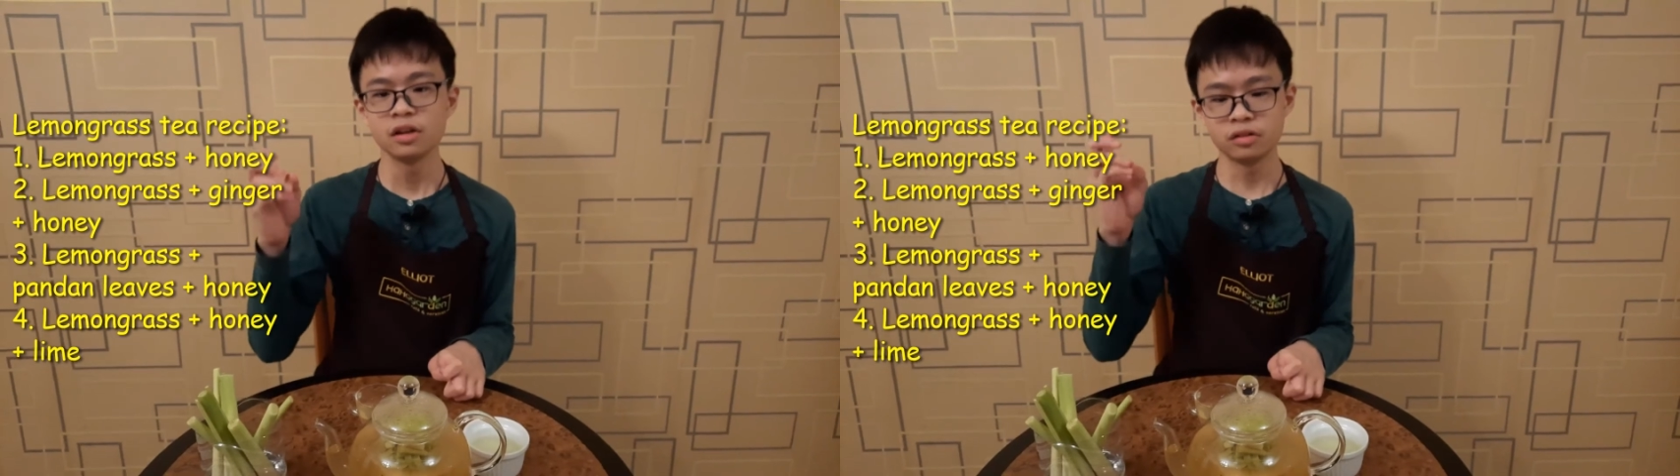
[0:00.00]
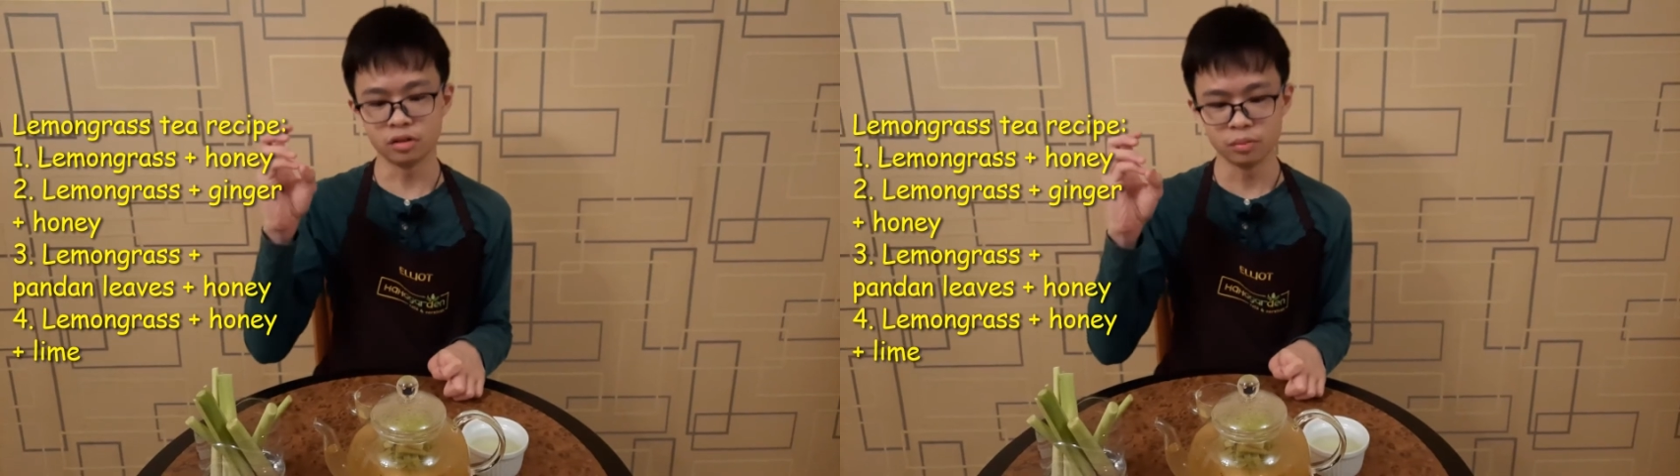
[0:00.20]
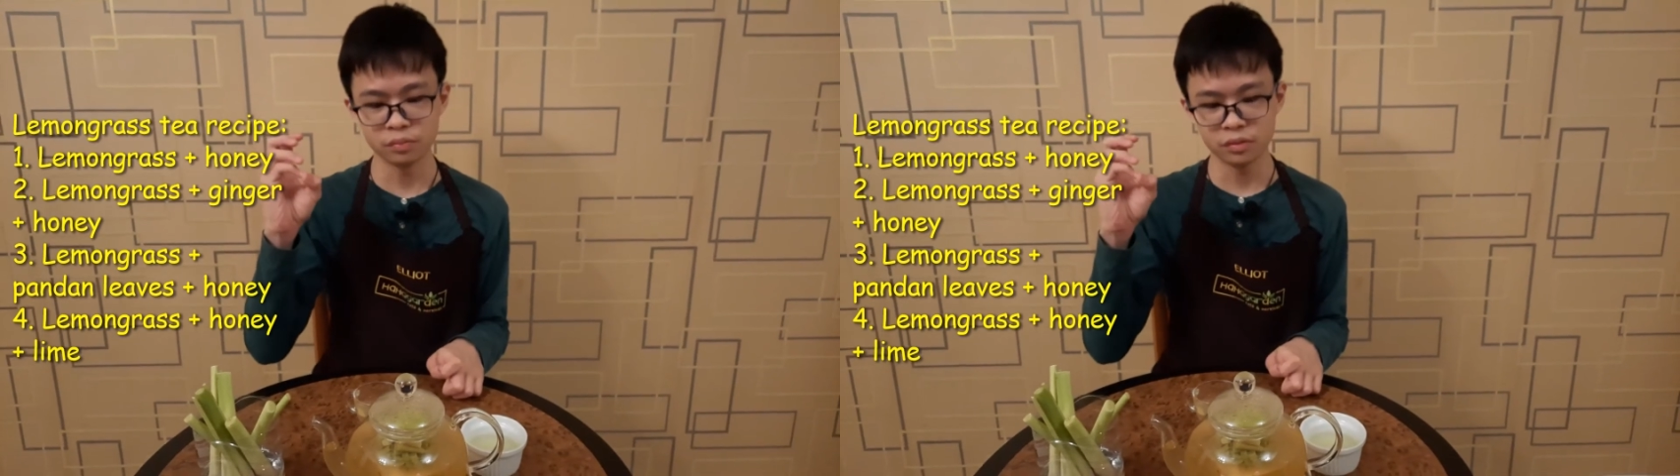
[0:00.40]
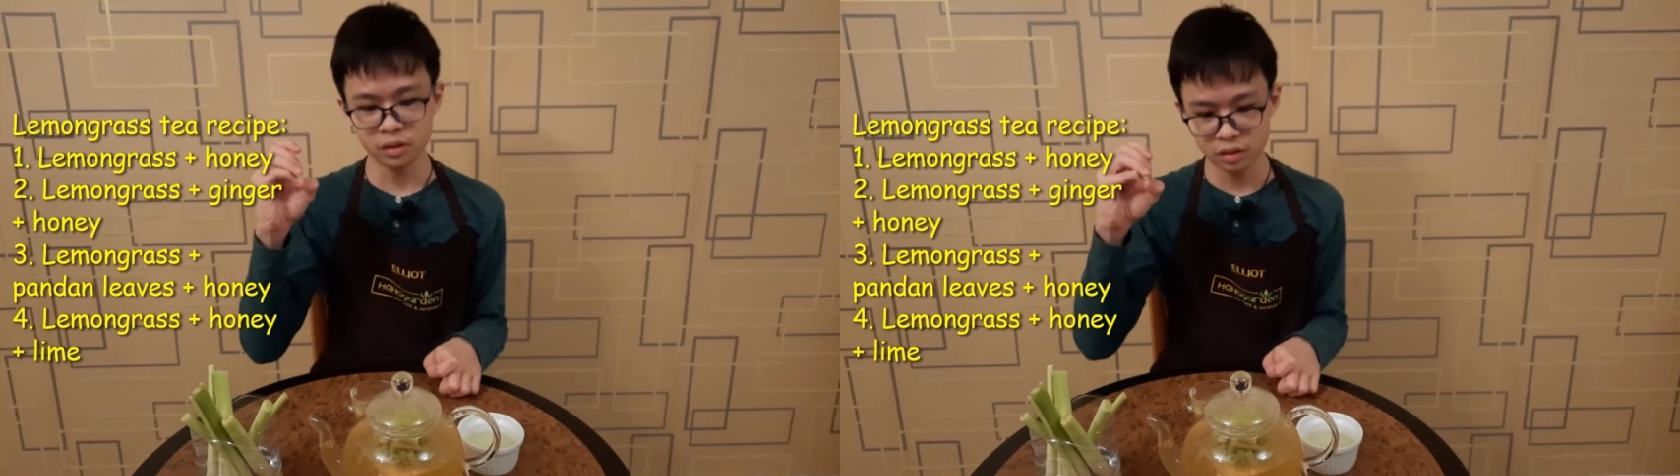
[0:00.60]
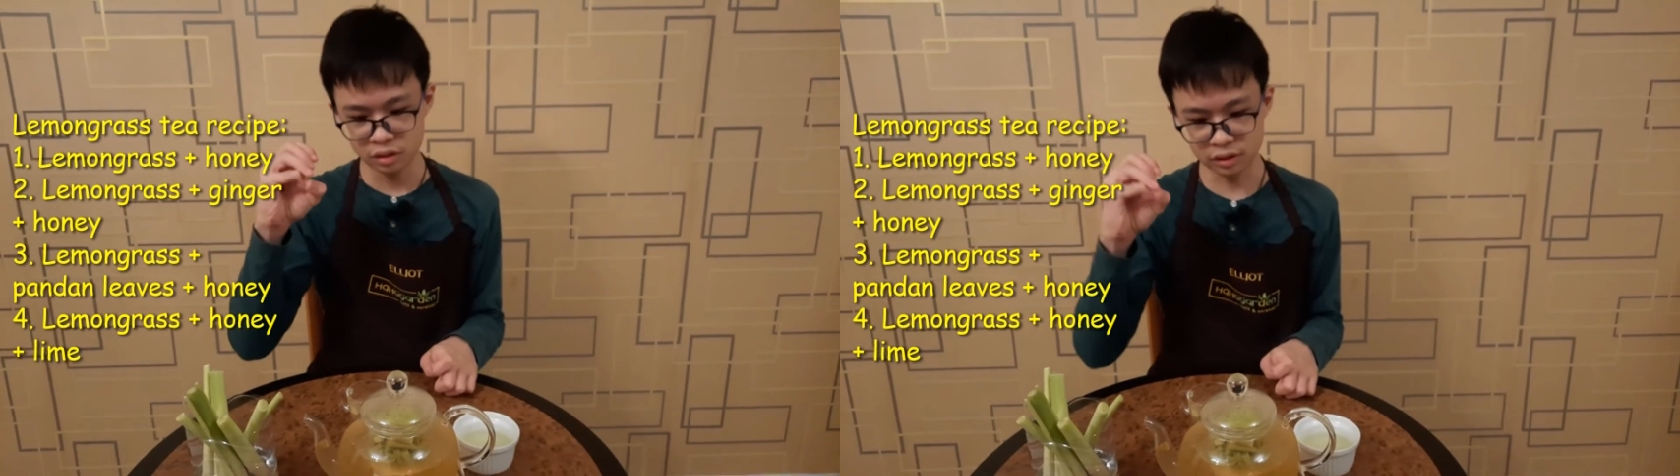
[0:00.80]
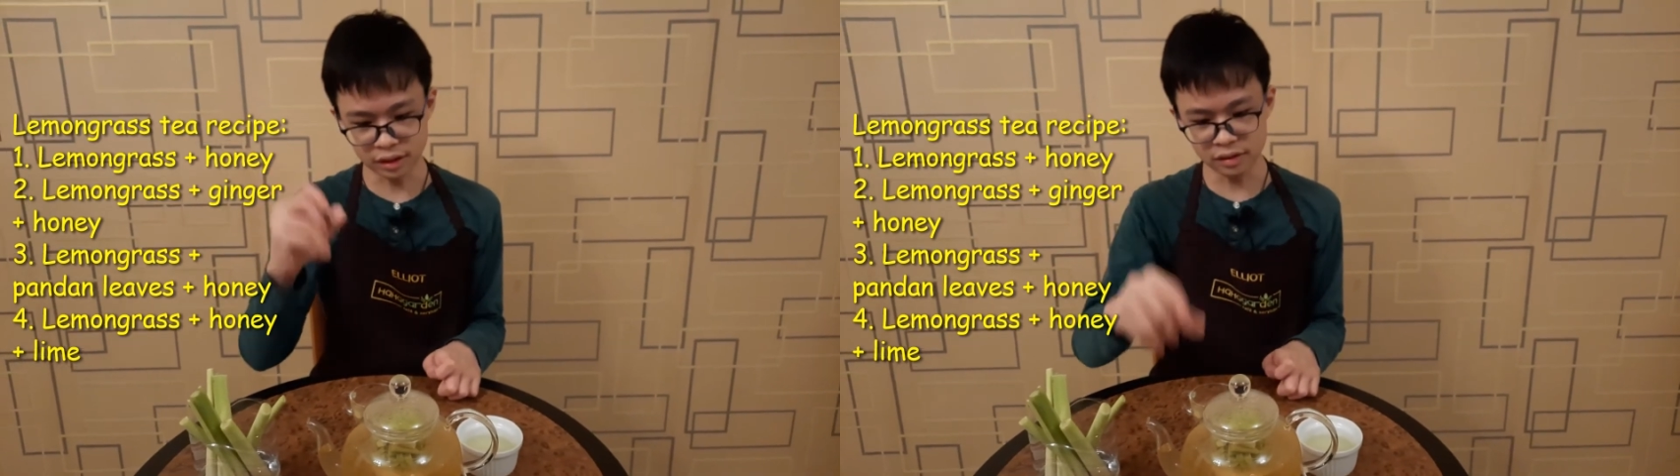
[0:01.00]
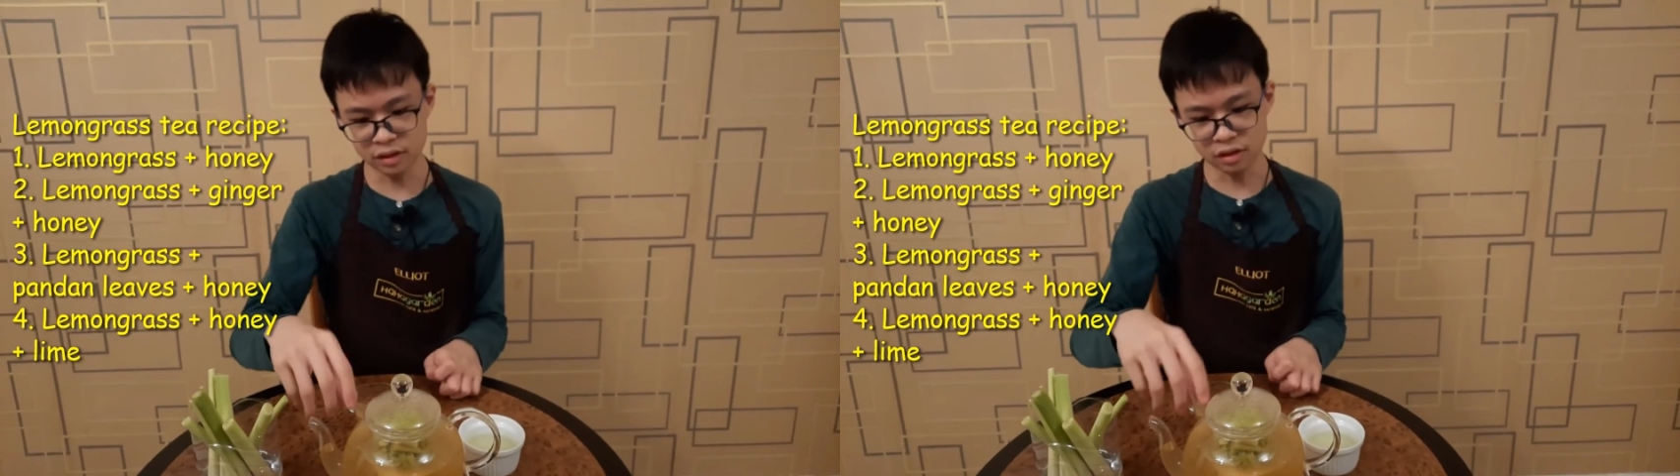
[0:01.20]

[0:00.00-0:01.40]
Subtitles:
So, like I said,